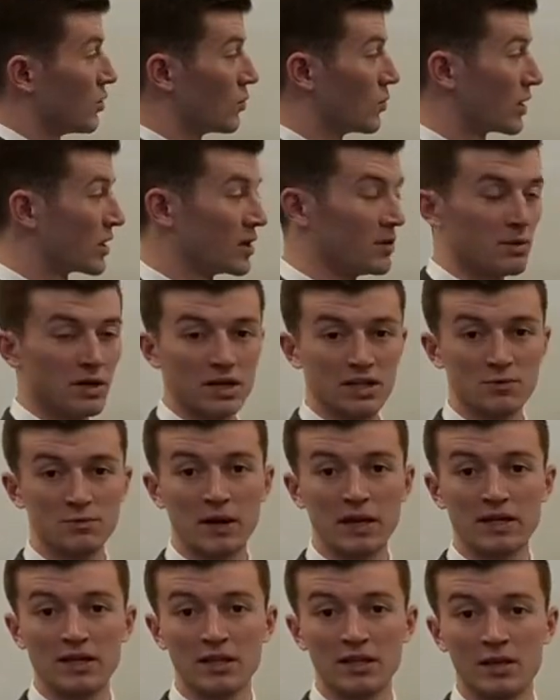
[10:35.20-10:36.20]
we're going to be
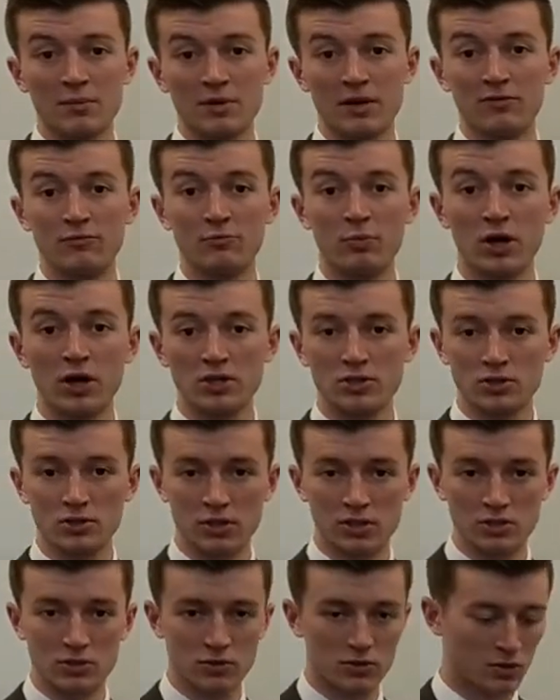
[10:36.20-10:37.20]
expecting them to have partial
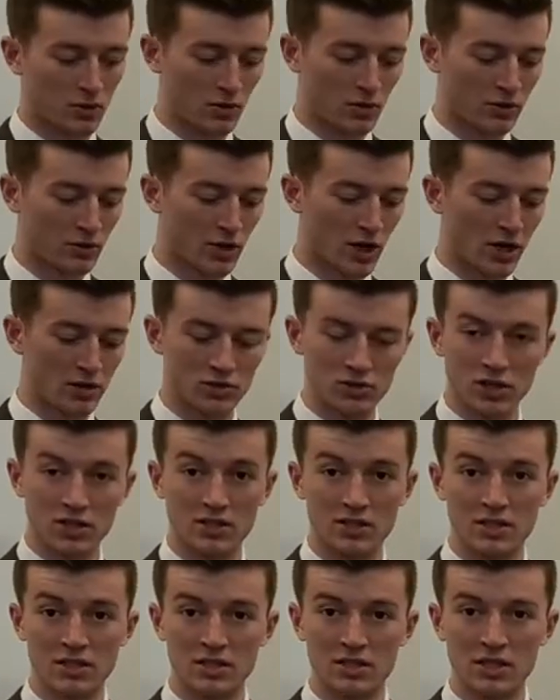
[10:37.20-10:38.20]
control, not
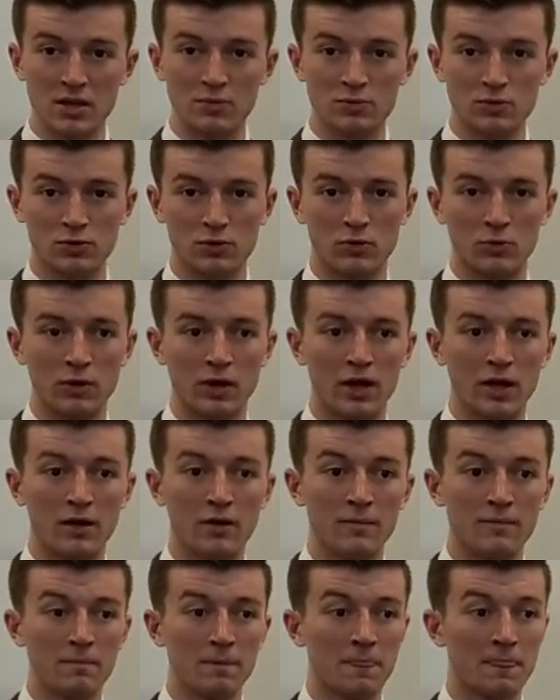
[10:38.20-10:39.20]
just conceptual, where
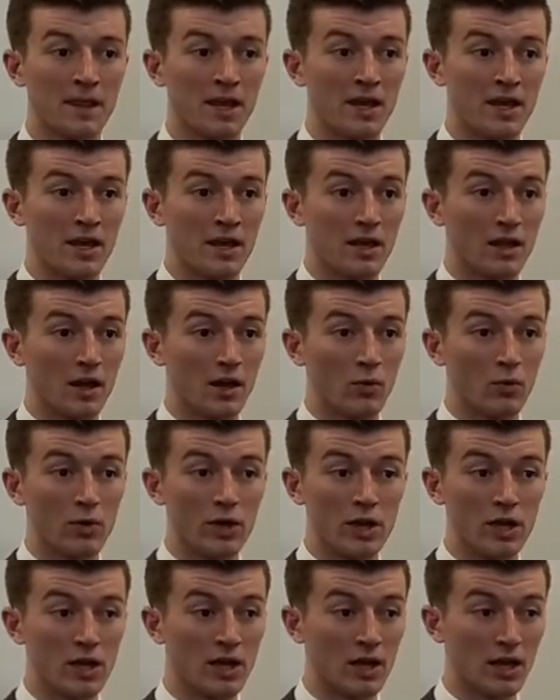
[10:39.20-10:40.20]

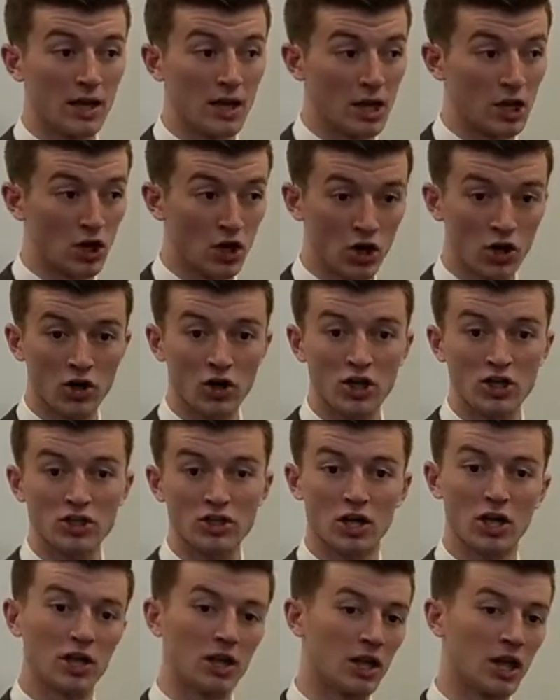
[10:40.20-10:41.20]
we
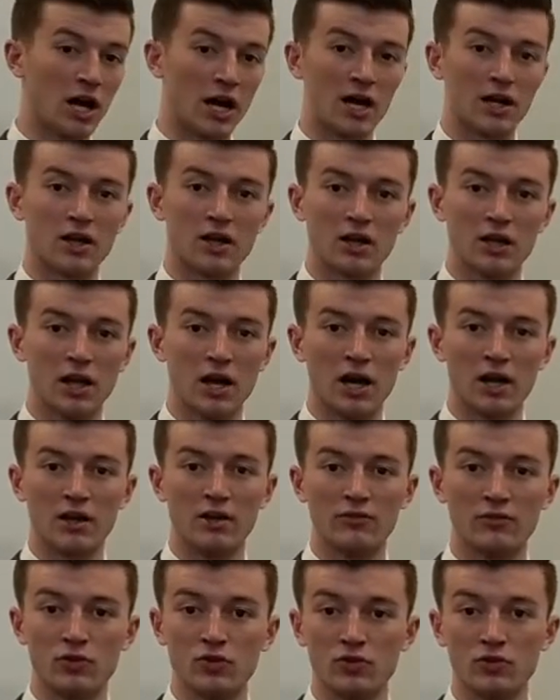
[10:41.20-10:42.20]
encourage a lot
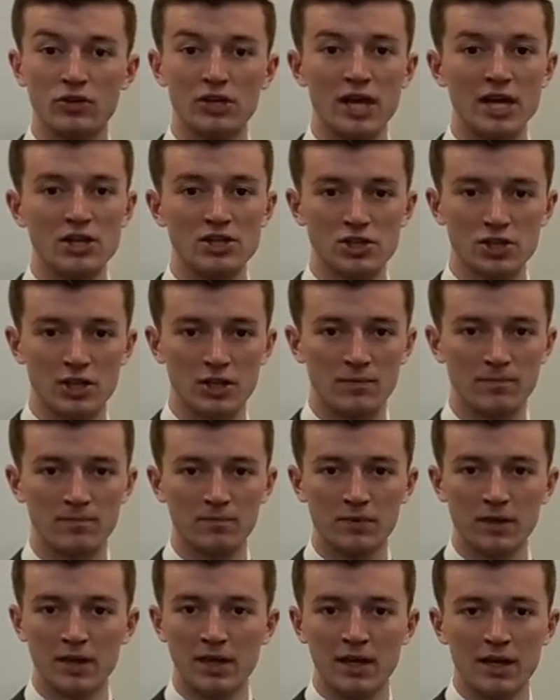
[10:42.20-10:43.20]
of creation.
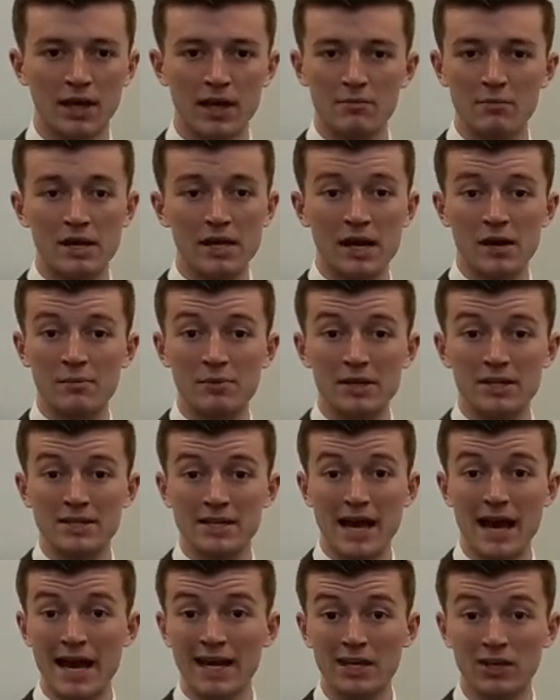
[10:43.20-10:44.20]
It may not be
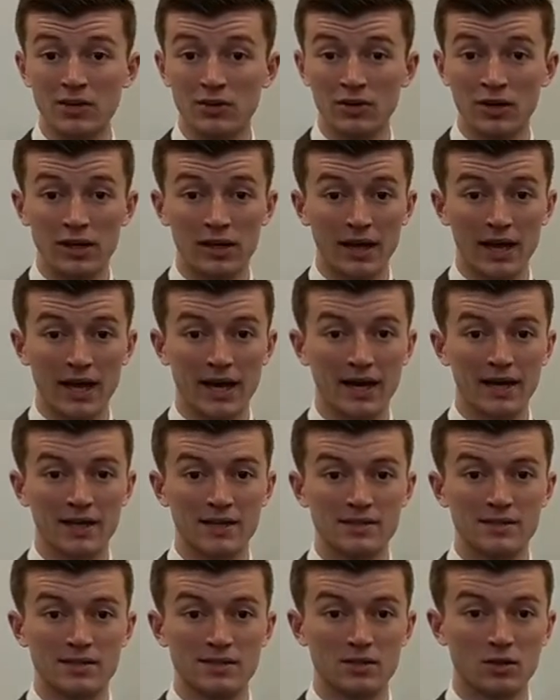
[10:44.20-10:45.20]
as accurate
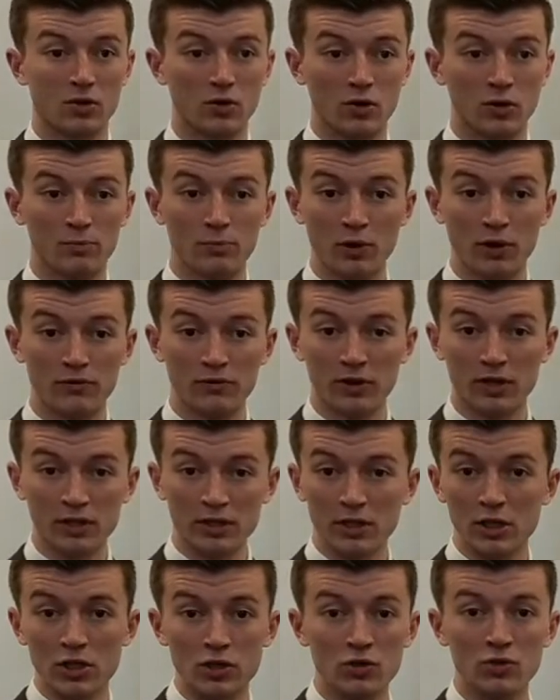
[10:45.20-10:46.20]
as or
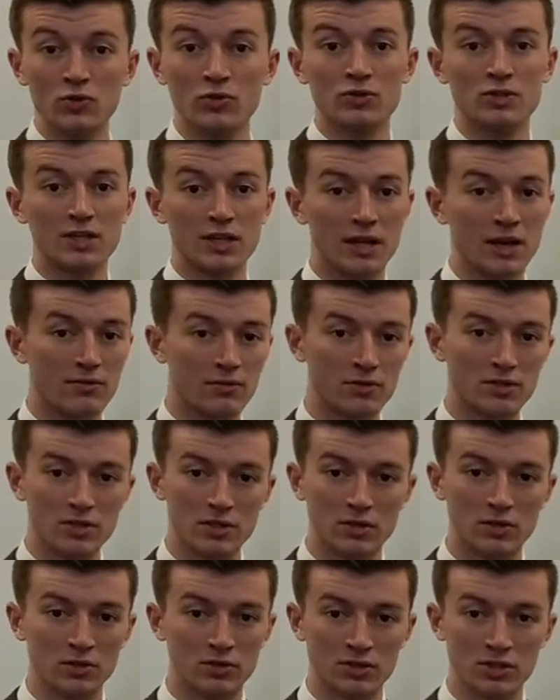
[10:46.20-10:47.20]
perfectly used in every
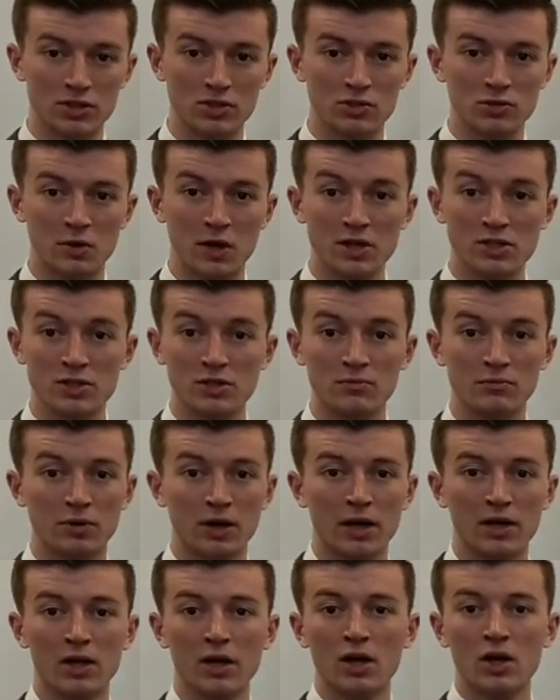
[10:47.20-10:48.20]
single situation,
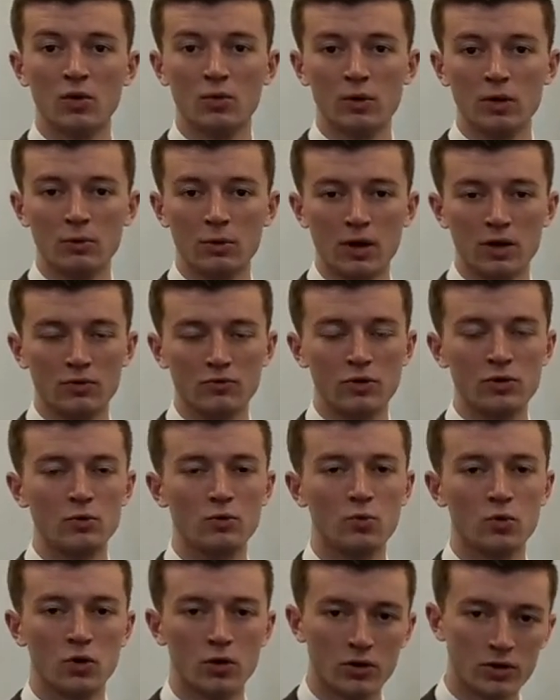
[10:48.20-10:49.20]
but we want to
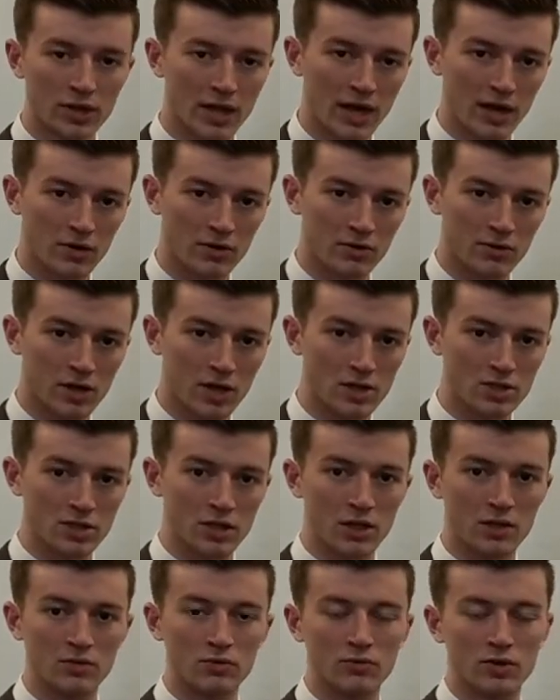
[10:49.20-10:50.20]
reward that
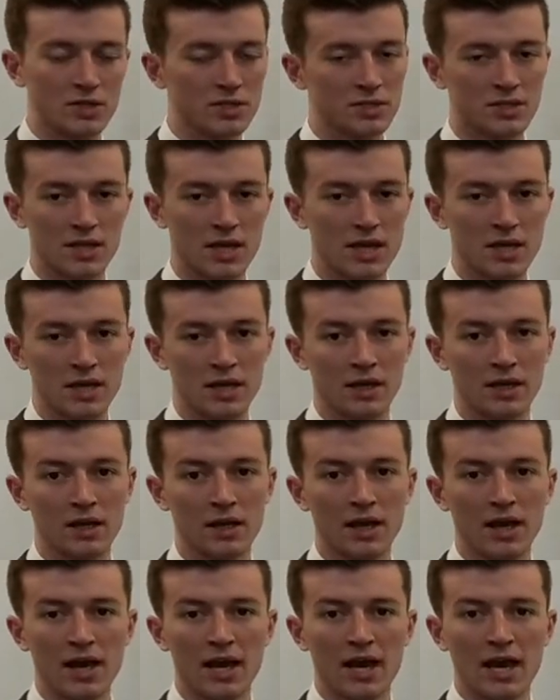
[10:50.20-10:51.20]
creation and risk-taking
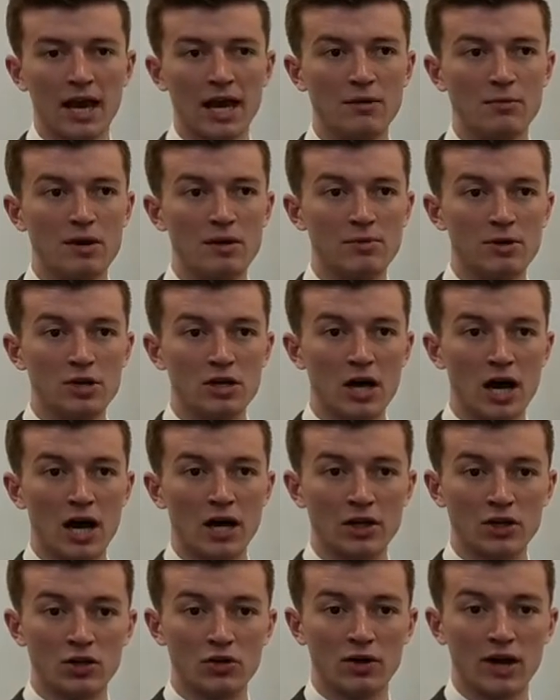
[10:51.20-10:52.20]
and maybe
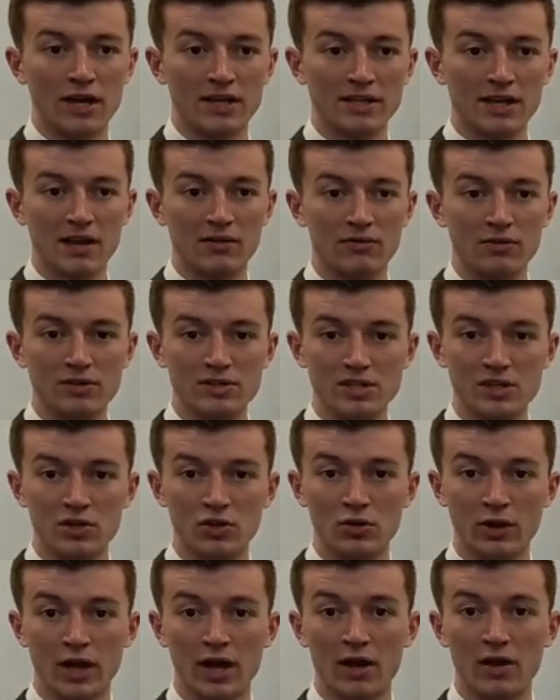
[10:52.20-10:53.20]
not correct every
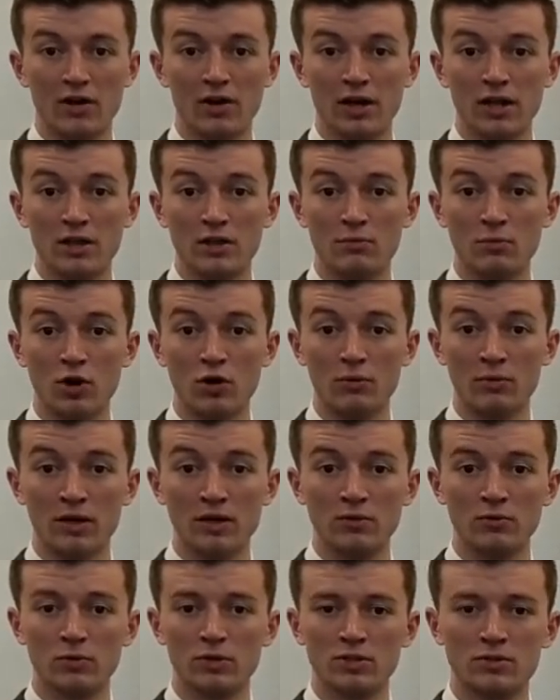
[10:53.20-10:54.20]
single error in the
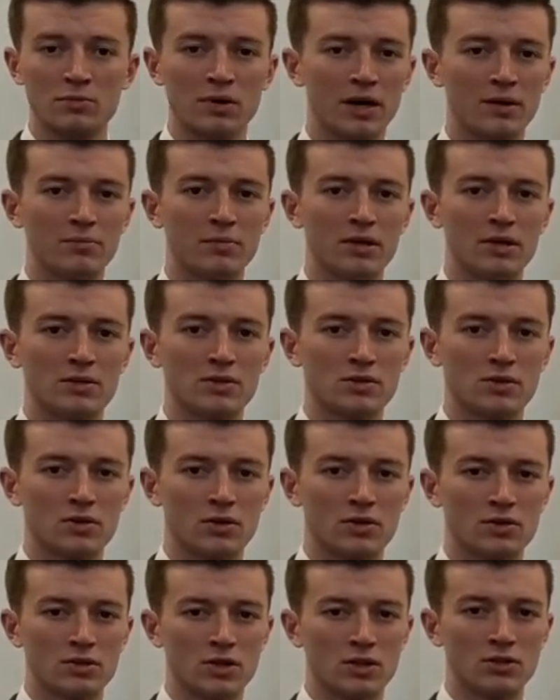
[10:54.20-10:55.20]
moment, which might be
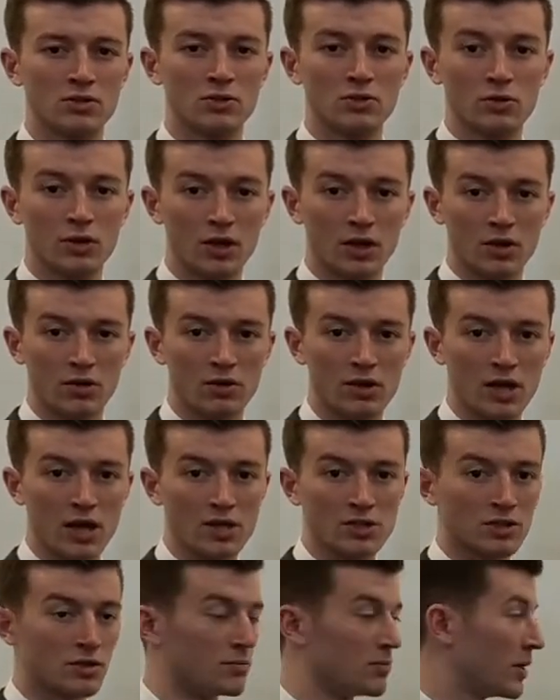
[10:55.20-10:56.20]
discouraging to the
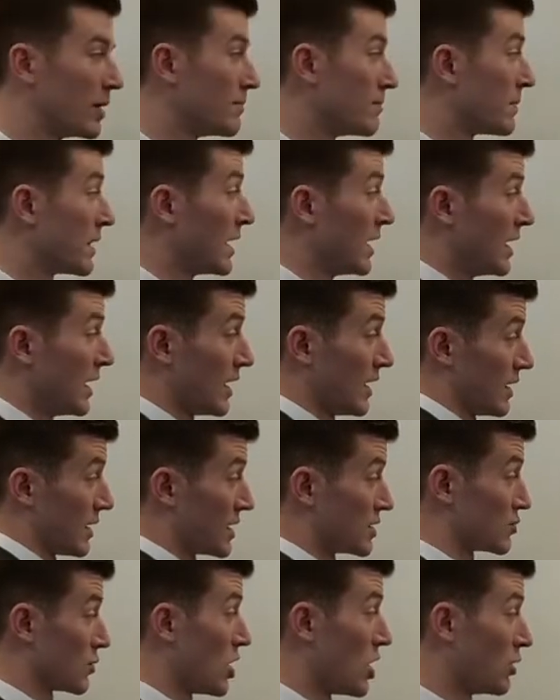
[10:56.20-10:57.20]
creation, but
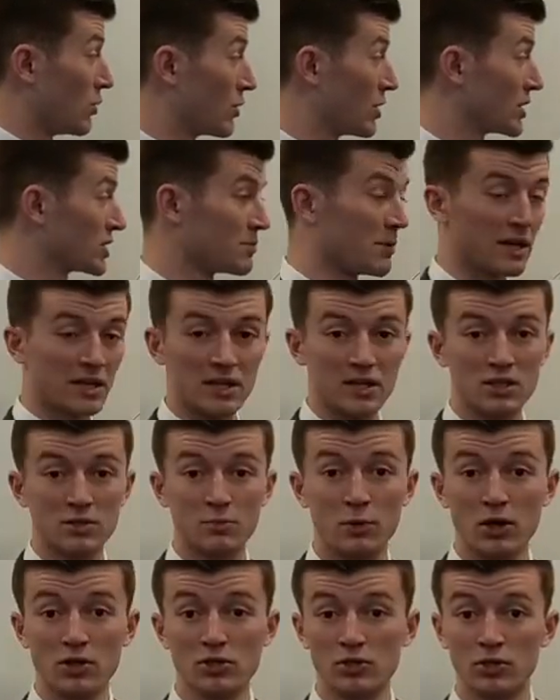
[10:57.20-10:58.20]
because all we're expecting is
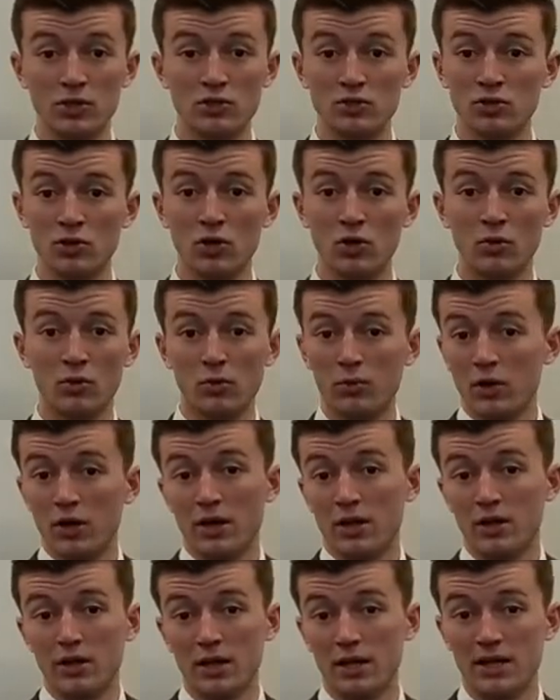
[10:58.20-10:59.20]
partial control
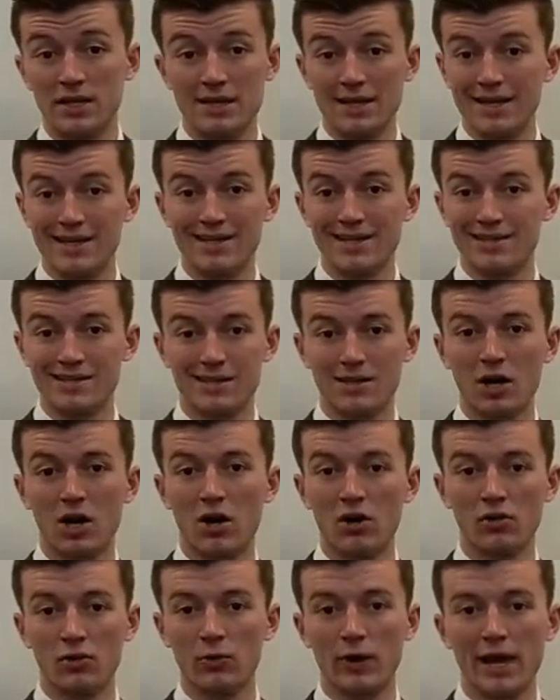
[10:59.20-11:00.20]
where it isn't
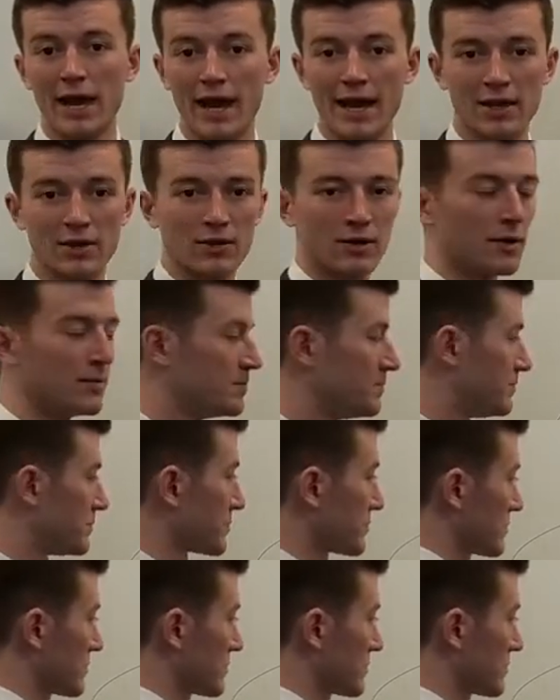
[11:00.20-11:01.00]
all the way accurate.